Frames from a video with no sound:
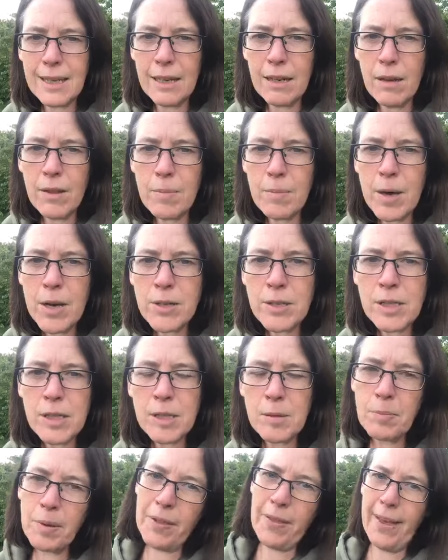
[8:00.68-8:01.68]
they like the
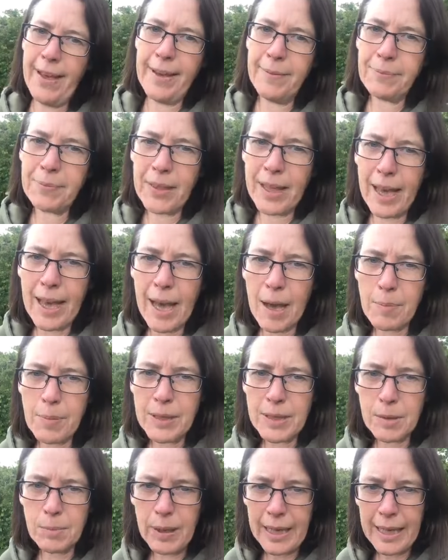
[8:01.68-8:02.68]
most, but they're happy
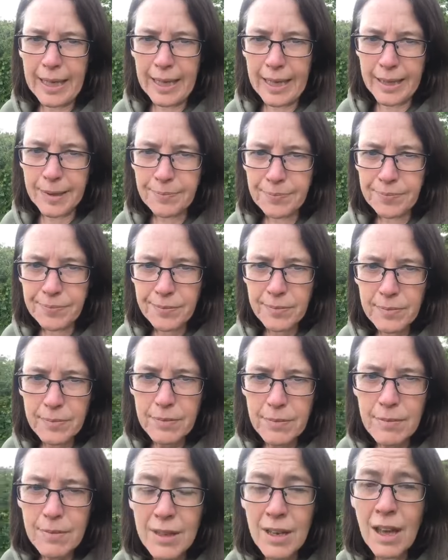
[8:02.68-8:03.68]
to be here.
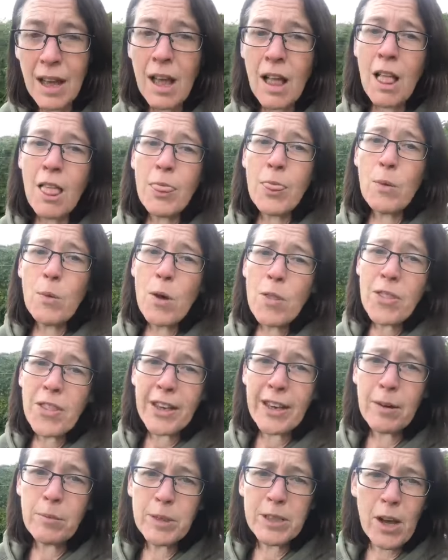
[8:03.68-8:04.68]
The one
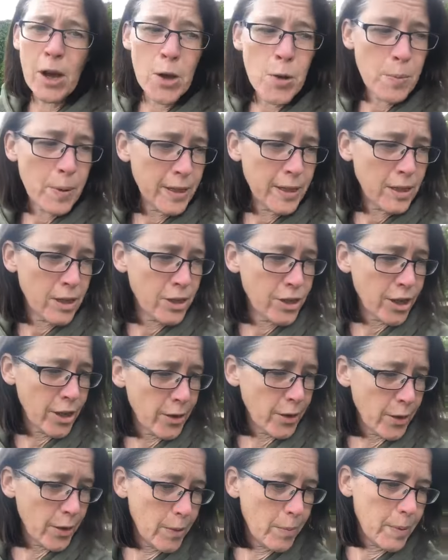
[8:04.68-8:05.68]
thing I was hoping to show
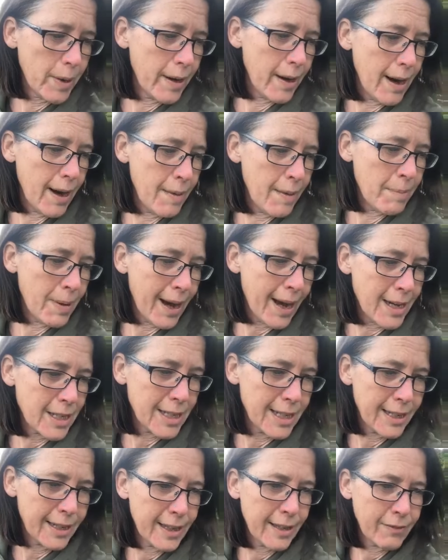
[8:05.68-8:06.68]
you, but
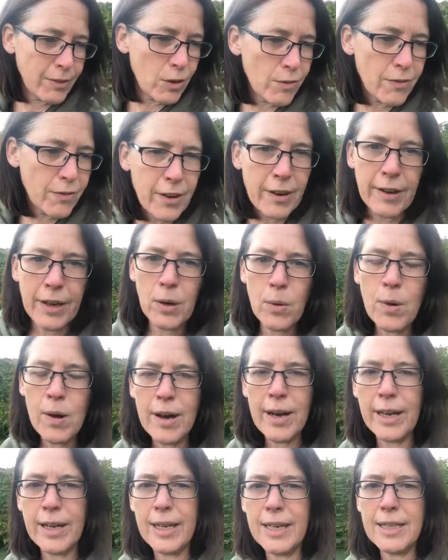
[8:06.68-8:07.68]
actually they've gone very
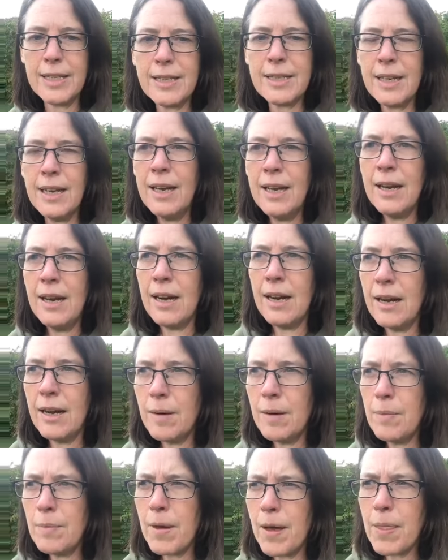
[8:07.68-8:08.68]
quiet, is
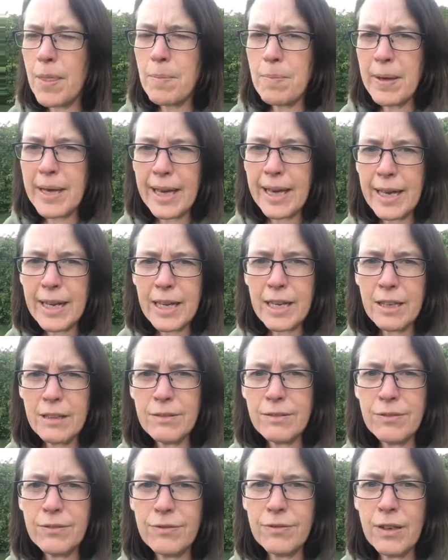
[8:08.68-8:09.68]
at the beginning
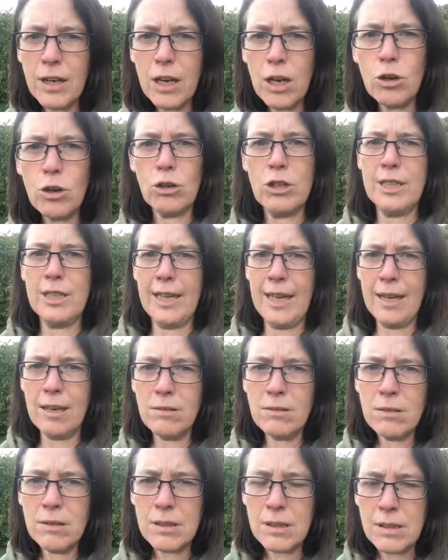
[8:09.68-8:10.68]
of
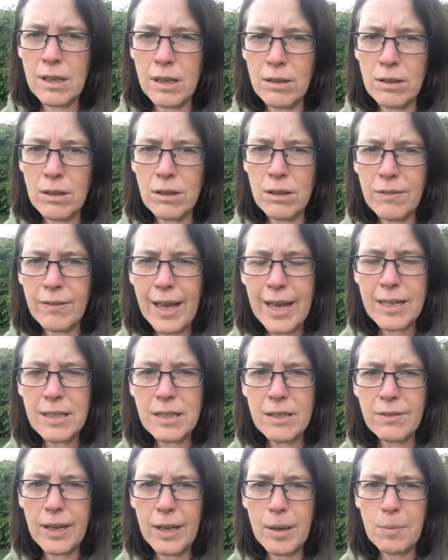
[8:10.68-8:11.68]
lockdown, so kind of
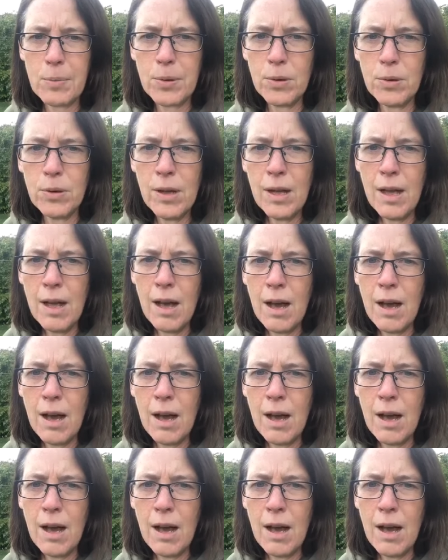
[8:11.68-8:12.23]
end of April,